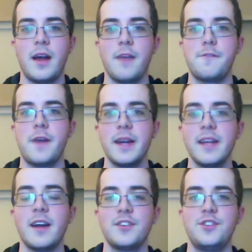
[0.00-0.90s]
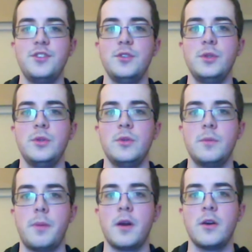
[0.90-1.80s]
I finally got
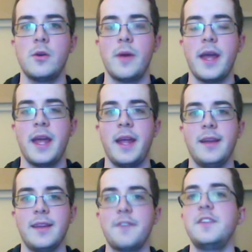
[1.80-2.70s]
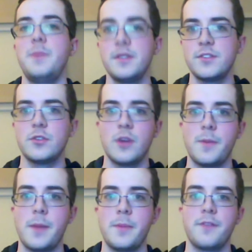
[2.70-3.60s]
to borrow a lefty pistol
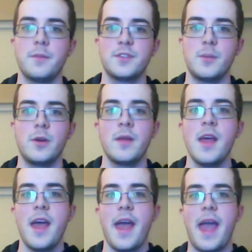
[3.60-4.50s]
grip épée from someone,